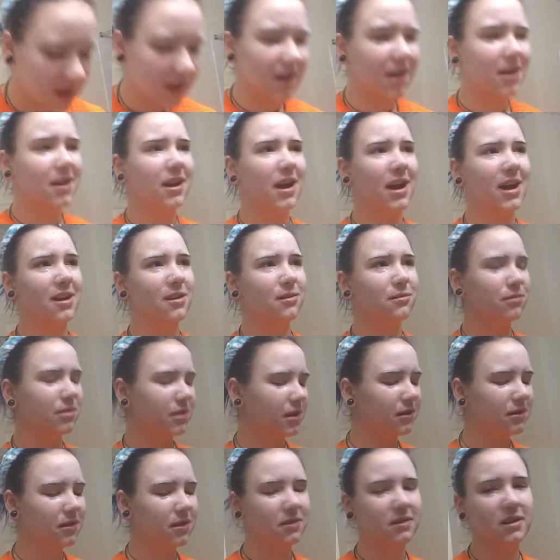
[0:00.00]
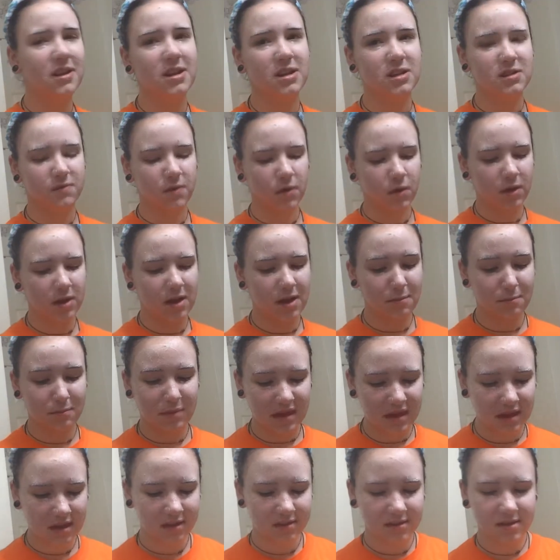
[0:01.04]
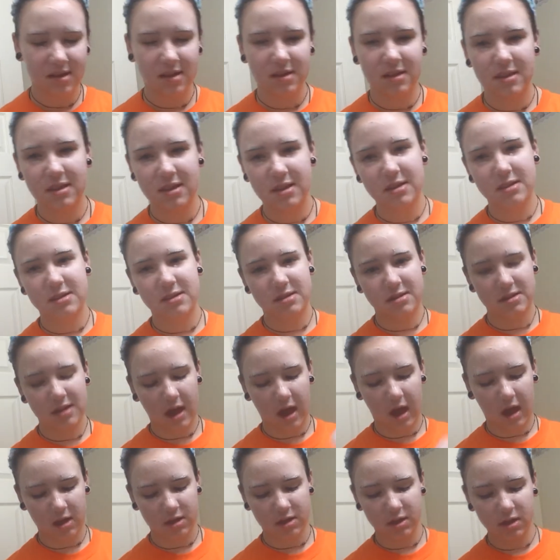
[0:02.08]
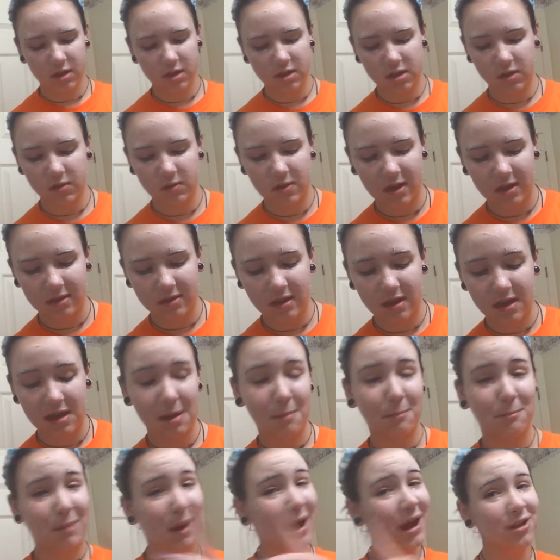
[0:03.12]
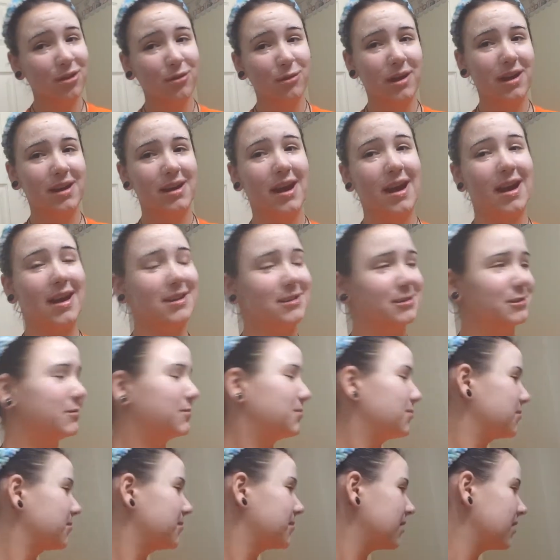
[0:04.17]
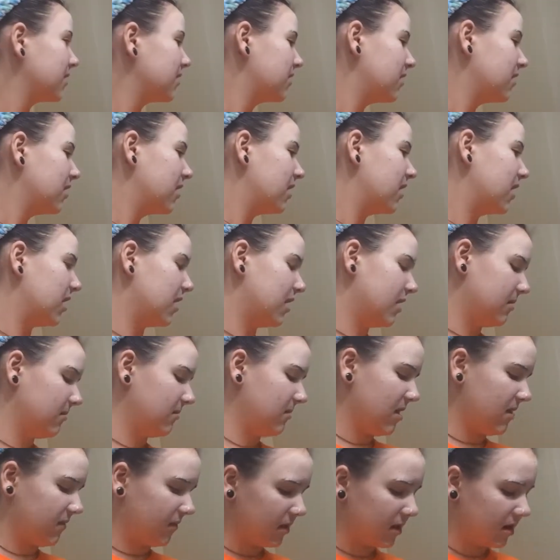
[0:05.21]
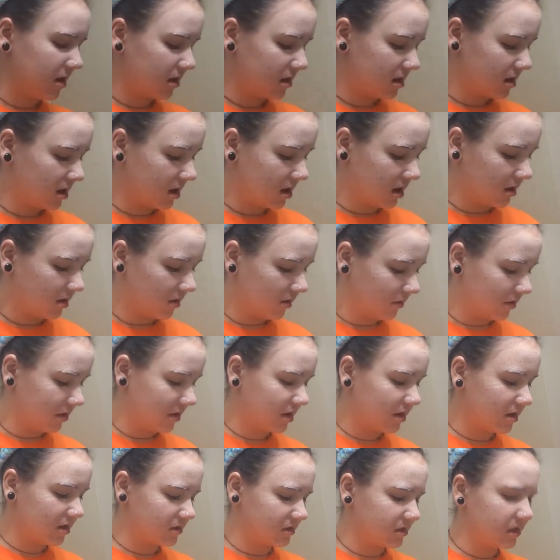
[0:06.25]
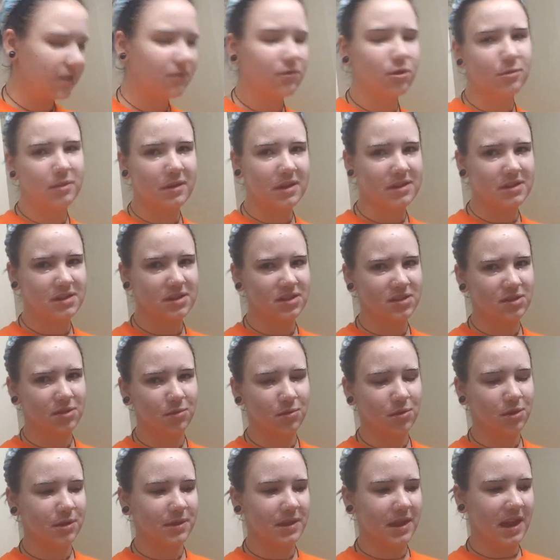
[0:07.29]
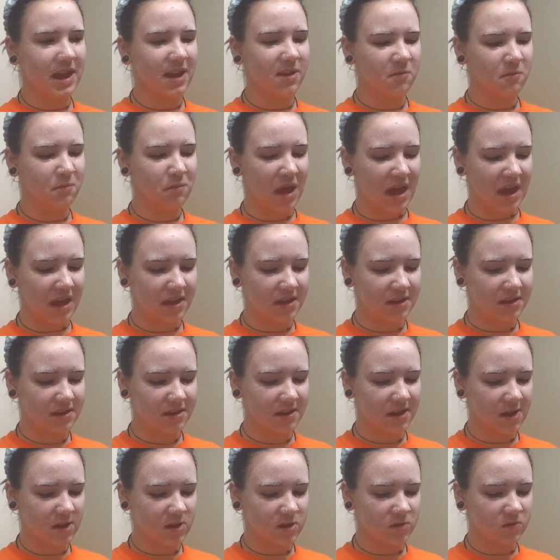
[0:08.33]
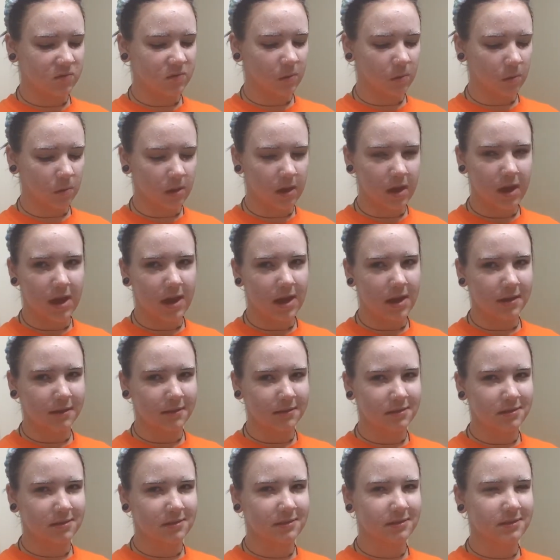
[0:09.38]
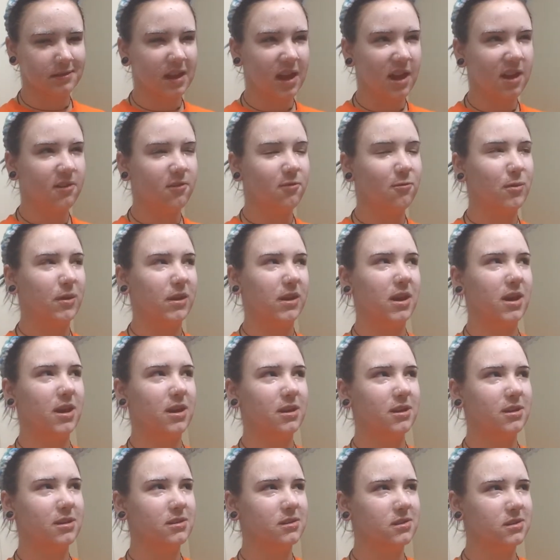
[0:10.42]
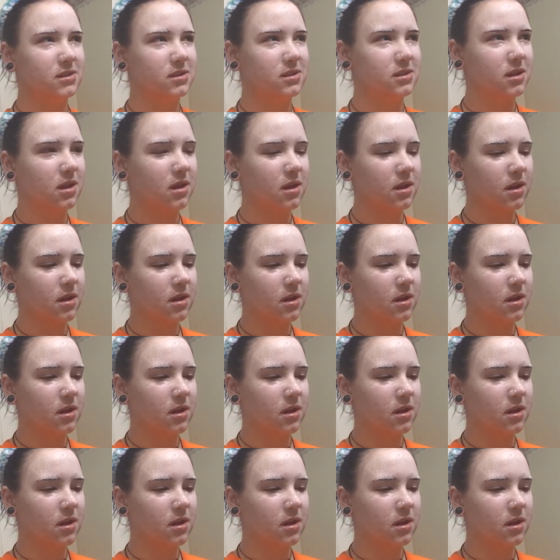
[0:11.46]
And I don't think that the exfoliate beads in this actually do anything. By the way, guys, if you didn't know, there are several places in the world that have banned exfoliating stuff because,